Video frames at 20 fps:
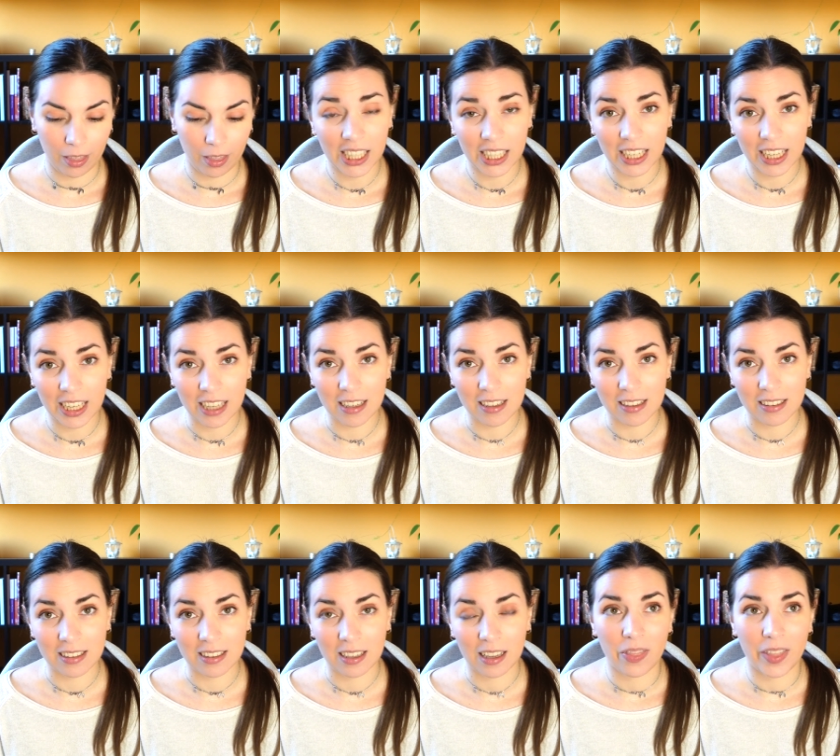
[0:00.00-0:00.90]

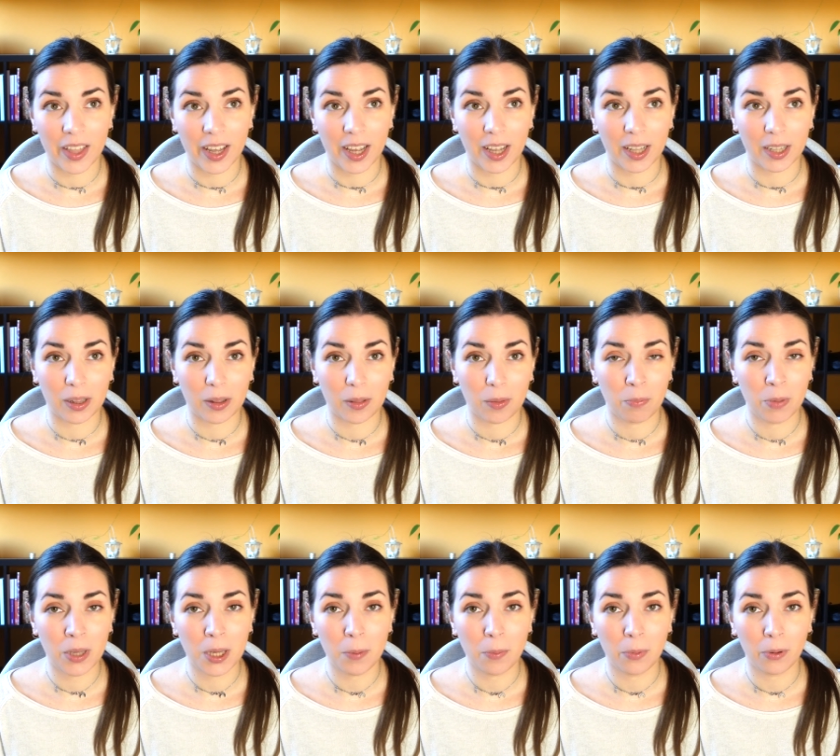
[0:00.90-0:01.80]
is that
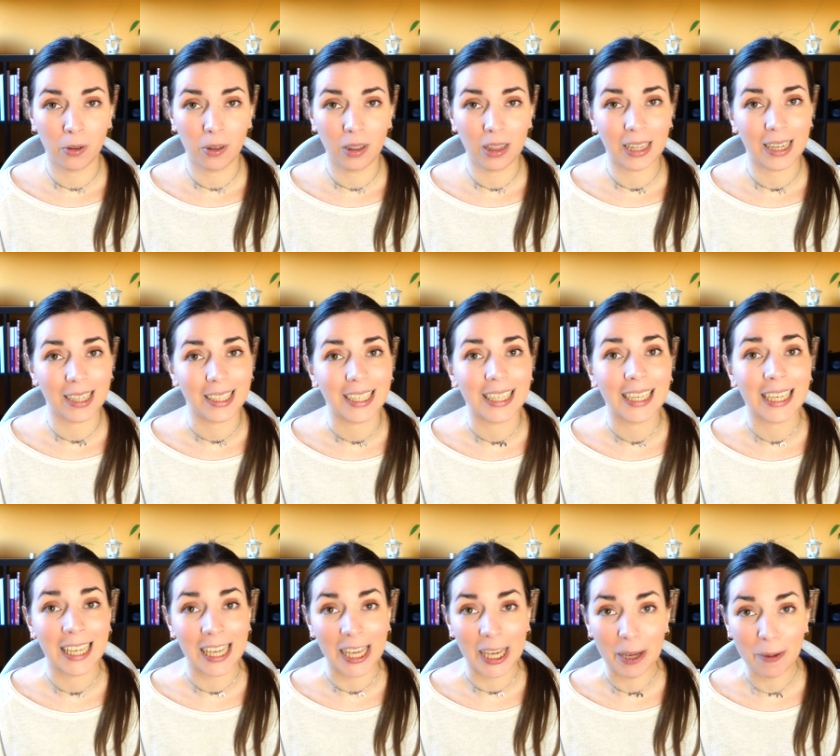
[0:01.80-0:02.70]
people like
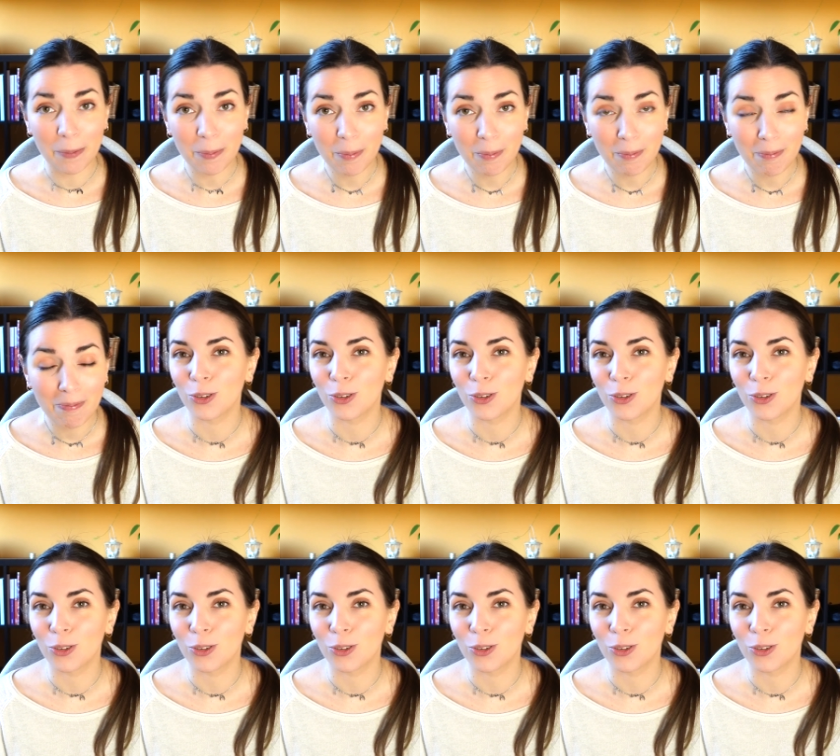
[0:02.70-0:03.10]
him